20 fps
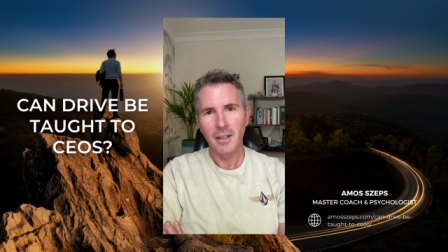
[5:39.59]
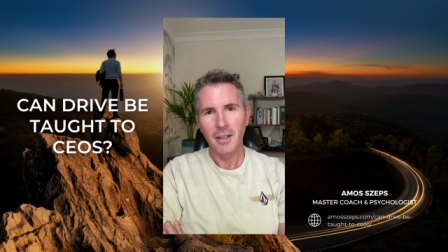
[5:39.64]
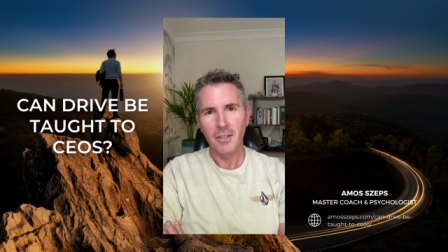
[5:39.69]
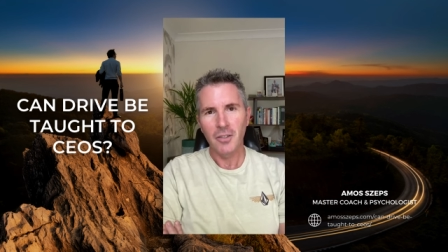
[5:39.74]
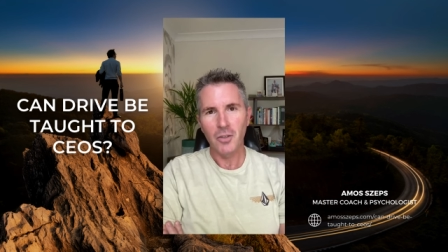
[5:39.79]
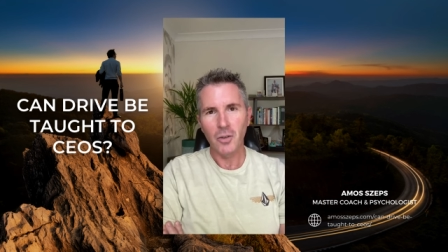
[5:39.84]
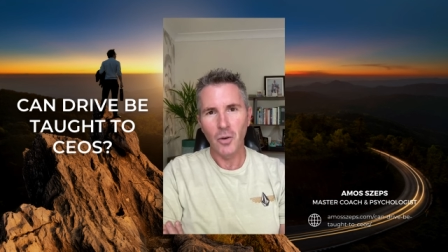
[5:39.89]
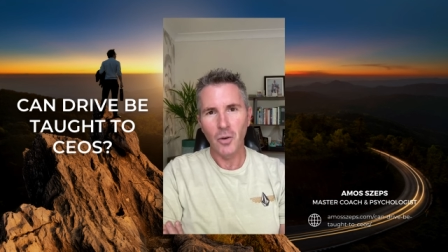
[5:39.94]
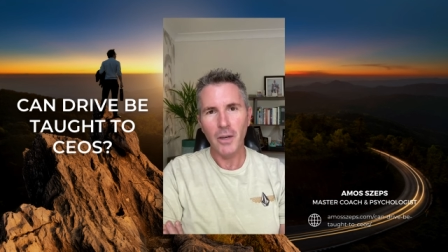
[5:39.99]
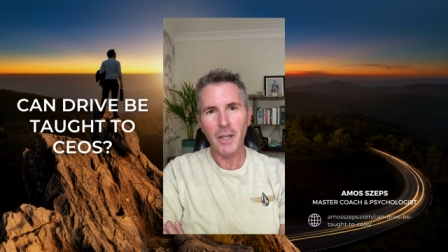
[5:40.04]

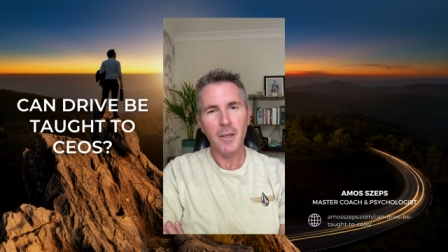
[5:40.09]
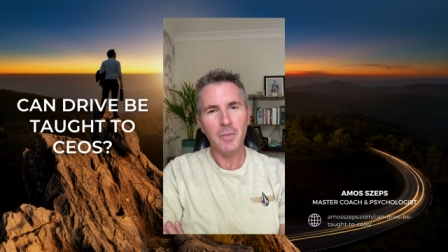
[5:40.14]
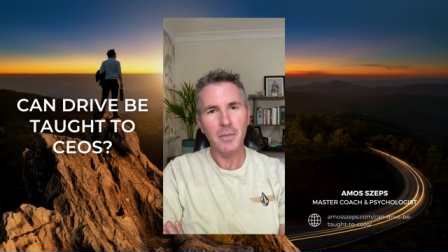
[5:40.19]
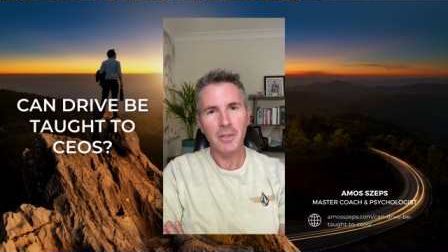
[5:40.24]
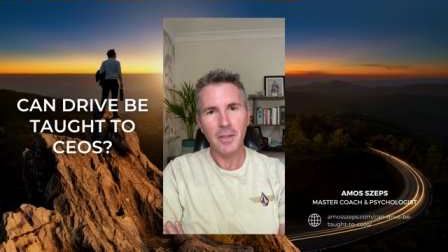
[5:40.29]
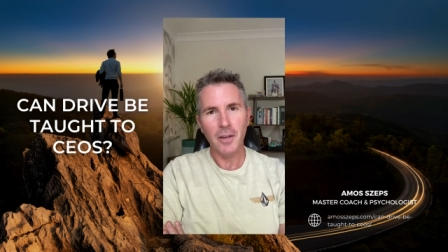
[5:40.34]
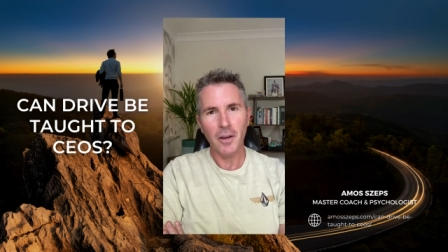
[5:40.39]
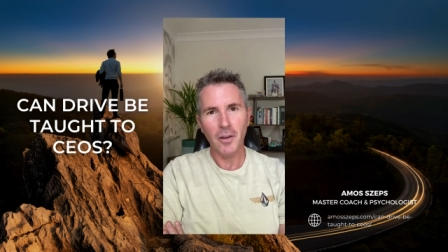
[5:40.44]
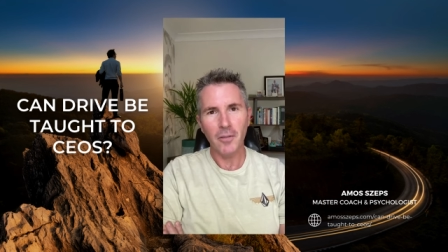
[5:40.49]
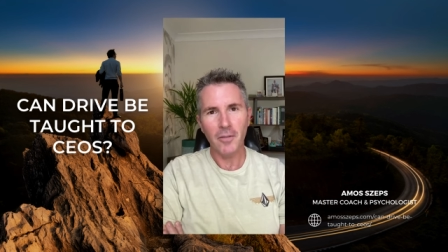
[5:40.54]
saw
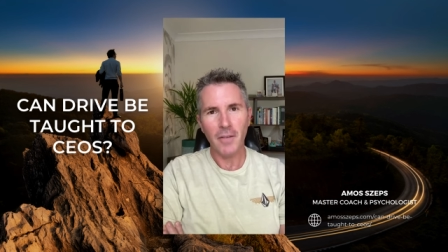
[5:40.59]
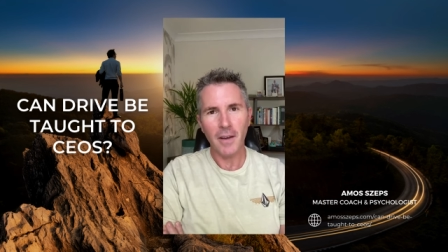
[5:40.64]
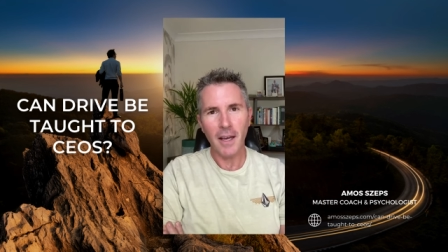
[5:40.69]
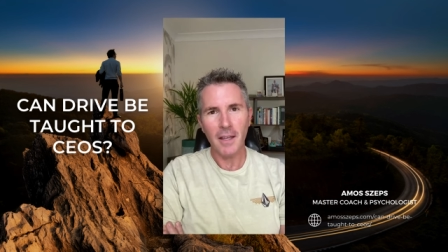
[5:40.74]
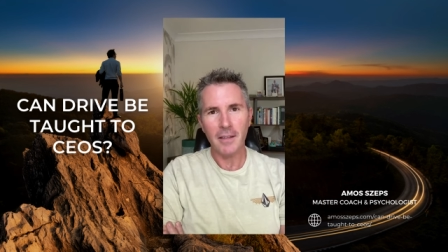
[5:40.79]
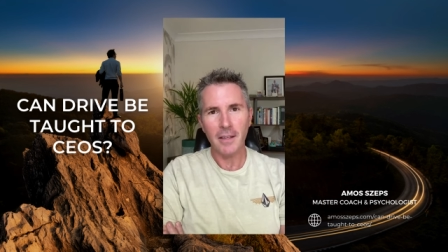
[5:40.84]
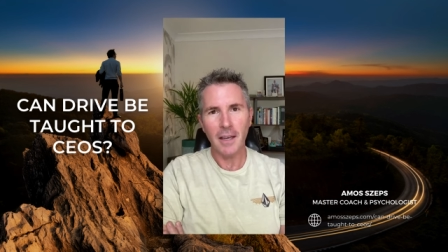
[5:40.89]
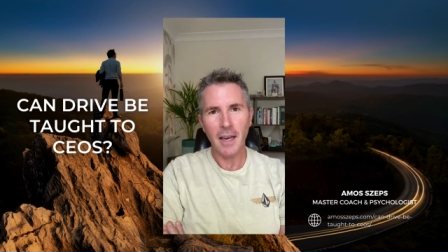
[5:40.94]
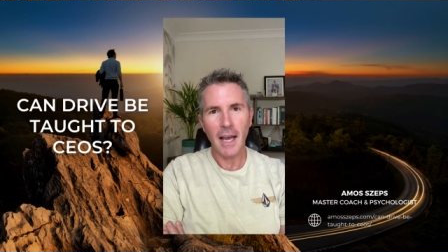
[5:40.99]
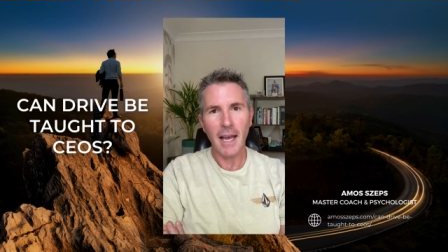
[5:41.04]
himself
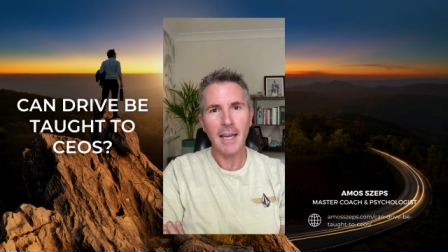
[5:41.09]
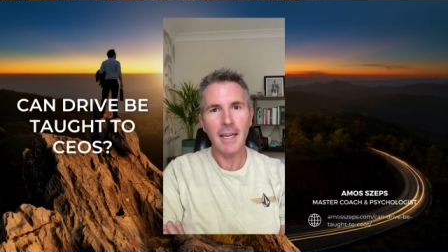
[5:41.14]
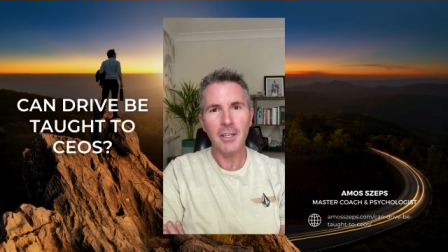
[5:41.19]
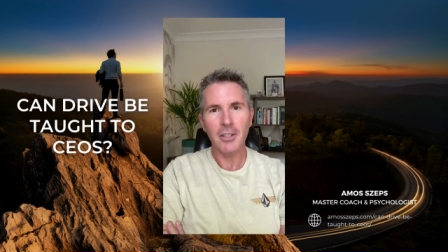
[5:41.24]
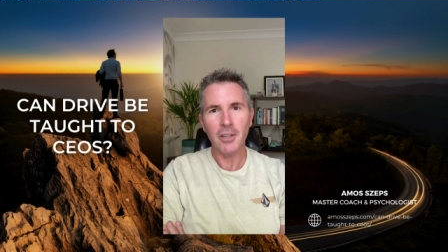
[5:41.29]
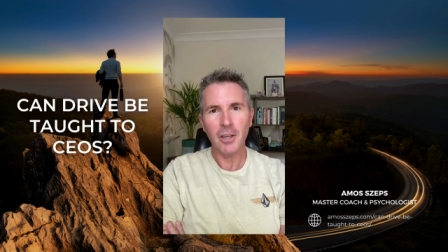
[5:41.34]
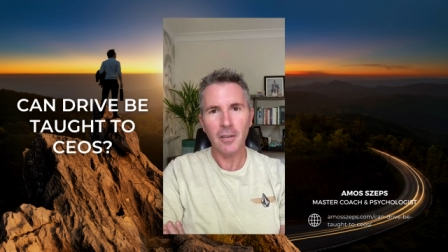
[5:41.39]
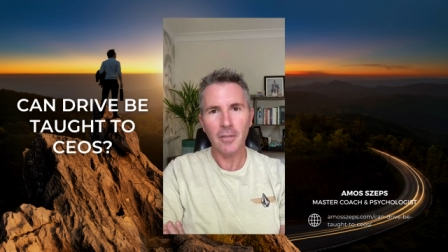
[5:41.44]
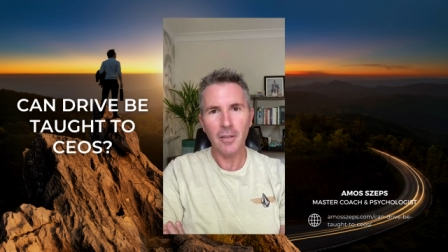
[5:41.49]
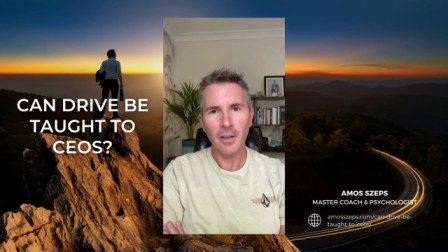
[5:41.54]
as an
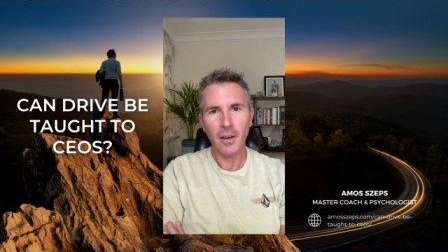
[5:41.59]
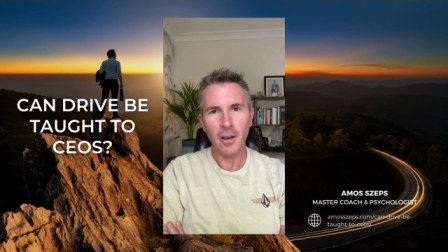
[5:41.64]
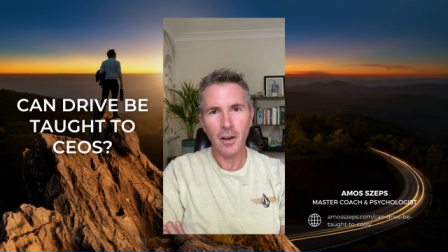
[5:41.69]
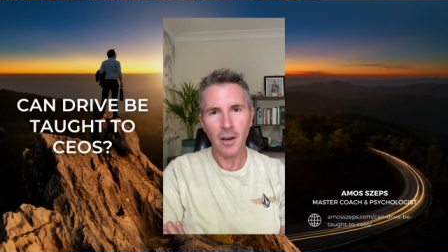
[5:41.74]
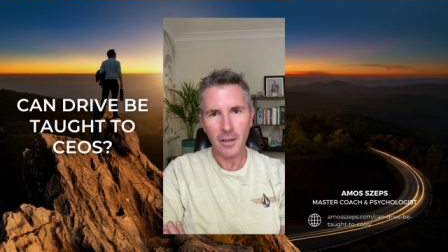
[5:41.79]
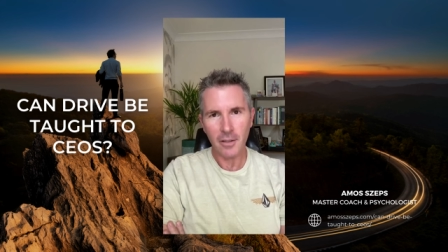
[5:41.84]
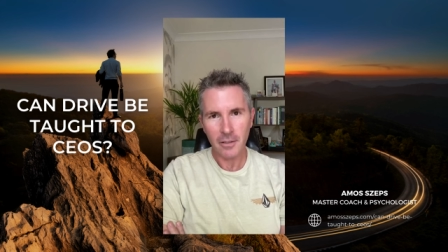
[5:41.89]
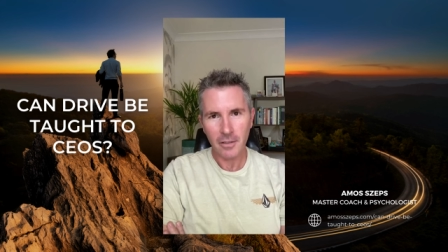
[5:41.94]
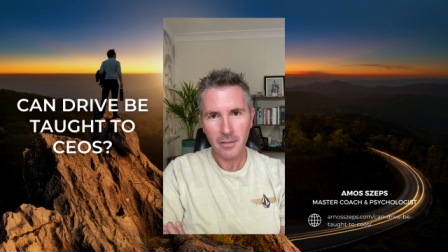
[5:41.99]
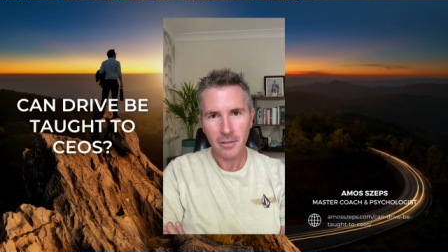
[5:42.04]
angel of the
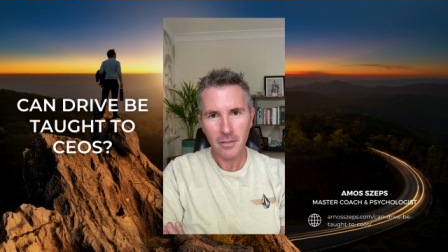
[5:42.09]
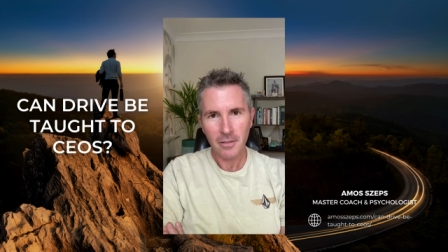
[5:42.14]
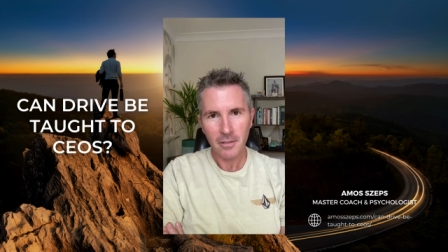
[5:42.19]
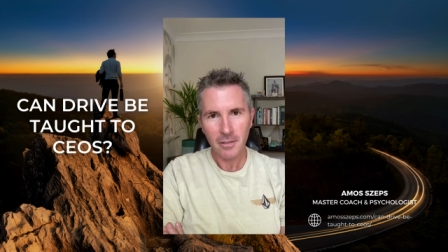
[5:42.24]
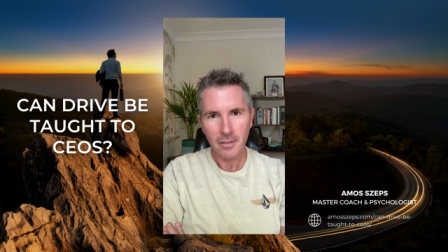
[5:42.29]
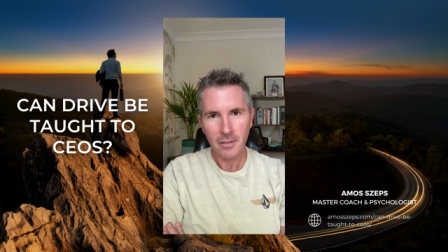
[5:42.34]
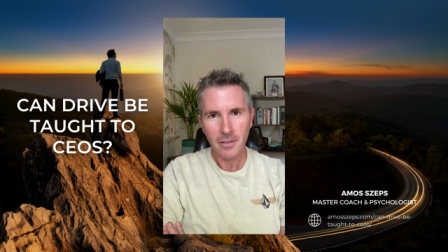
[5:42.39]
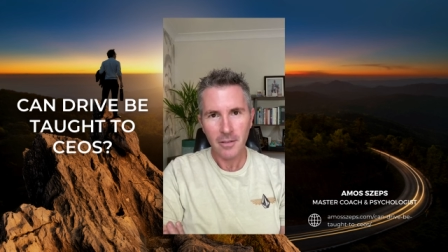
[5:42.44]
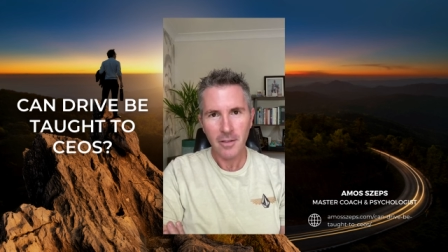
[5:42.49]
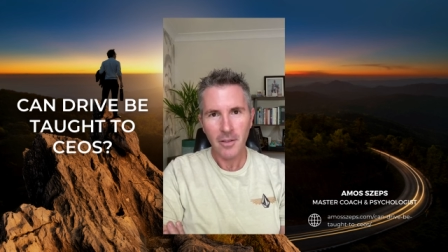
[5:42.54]
night
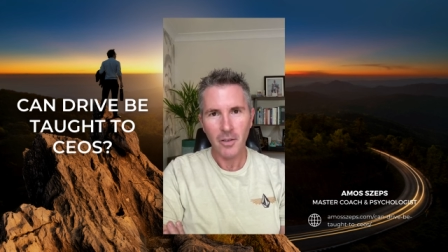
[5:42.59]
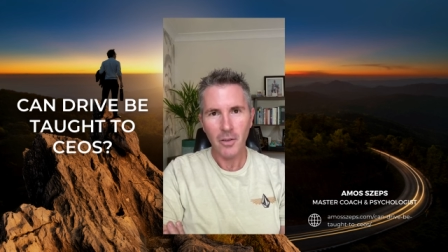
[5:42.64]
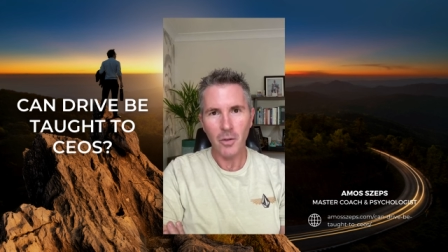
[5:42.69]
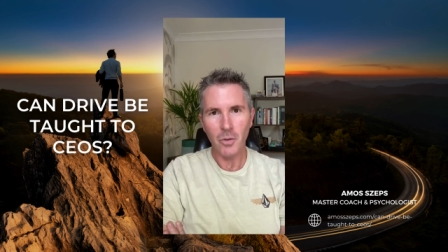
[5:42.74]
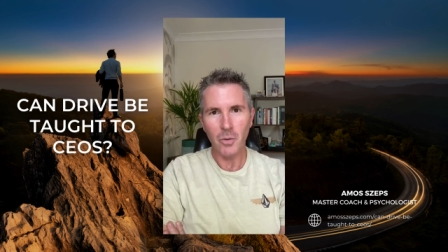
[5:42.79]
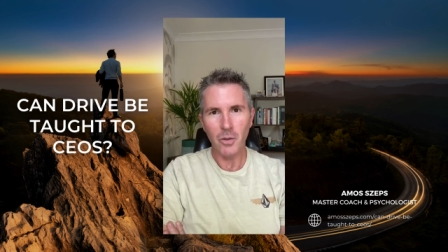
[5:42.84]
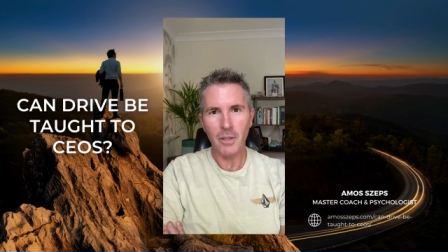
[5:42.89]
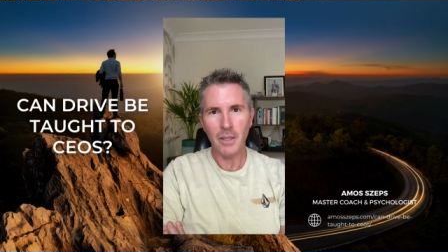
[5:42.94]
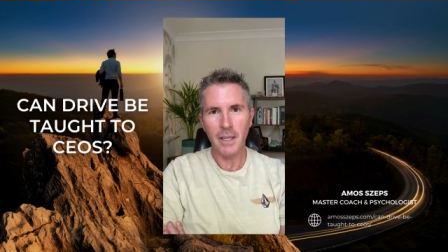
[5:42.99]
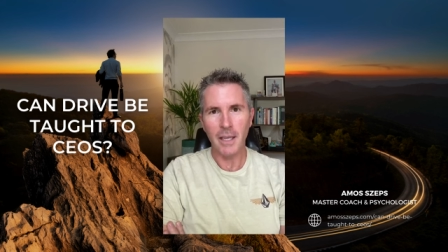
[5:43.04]

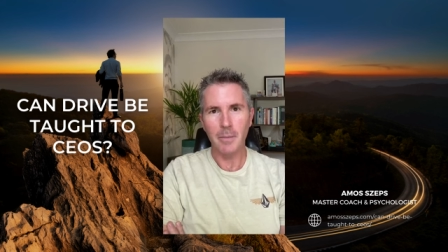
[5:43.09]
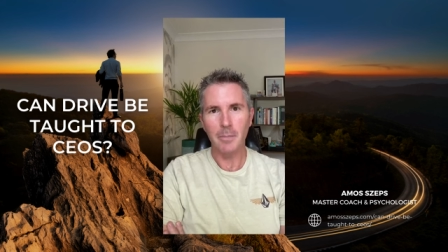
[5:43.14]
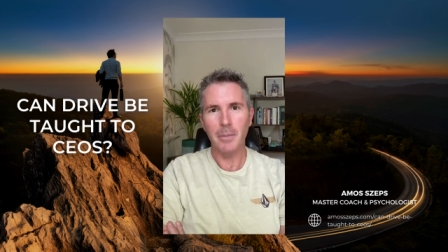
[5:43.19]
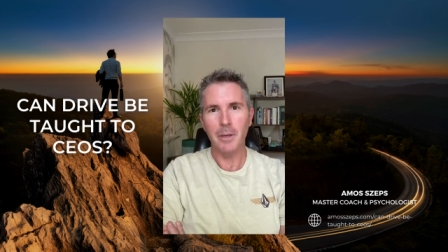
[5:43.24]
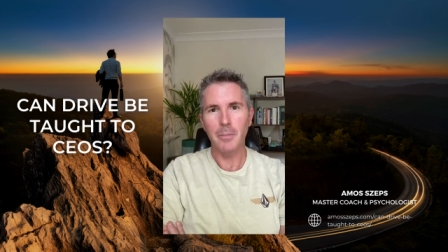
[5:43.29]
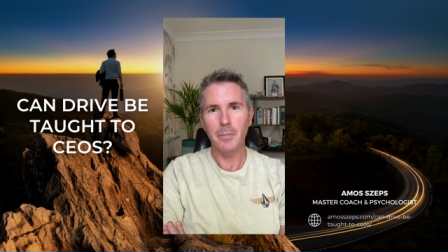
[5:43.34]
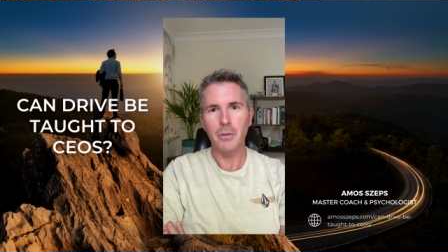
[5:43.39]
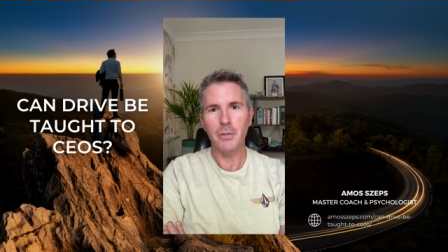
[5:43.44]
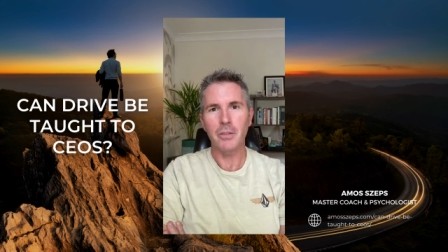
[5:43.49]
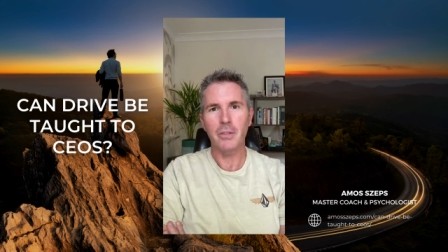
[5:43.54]
who would keep
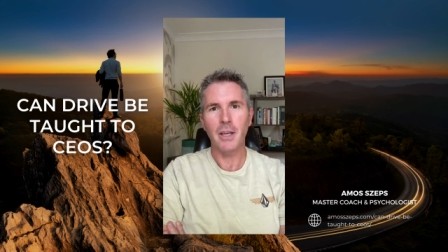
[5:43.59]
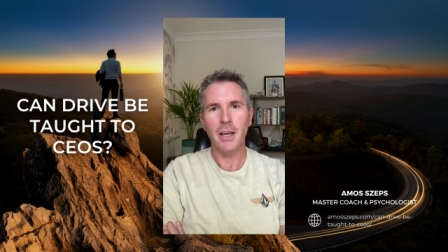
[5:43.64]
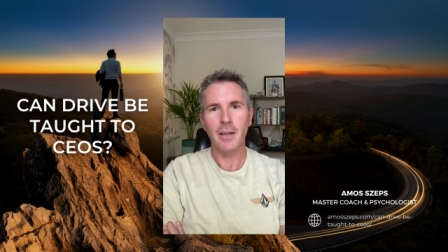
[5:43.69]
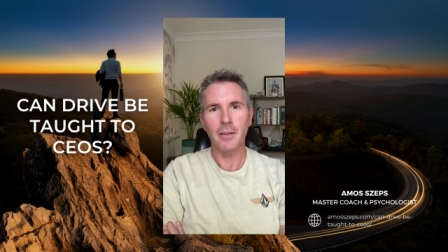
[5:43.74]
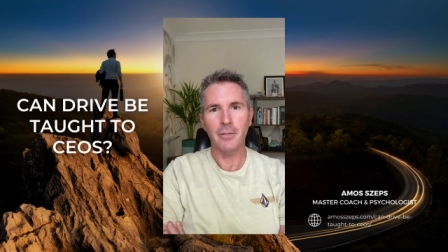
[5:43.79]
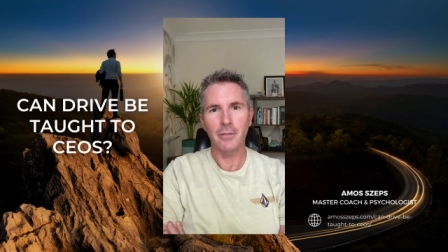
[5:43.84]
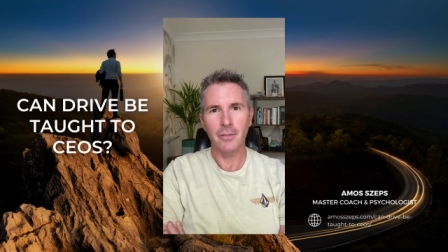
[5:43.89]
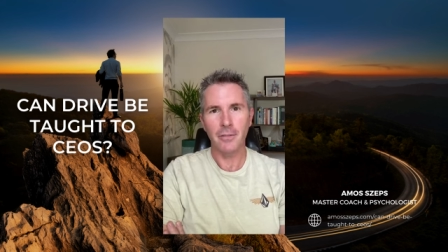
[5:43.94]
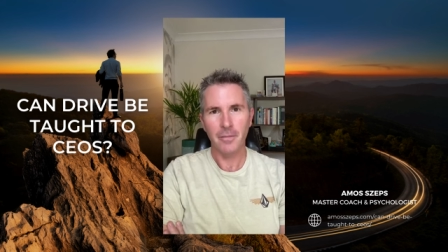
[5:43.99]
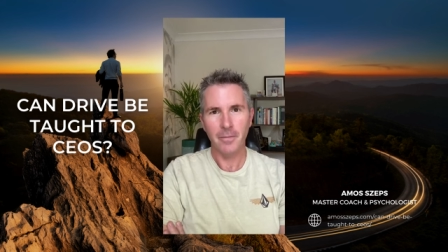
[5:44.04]
people
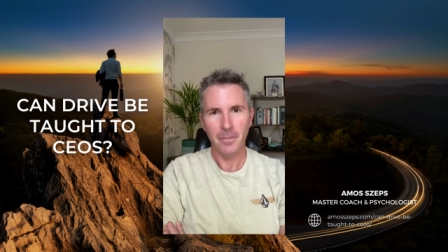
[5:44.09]
safe.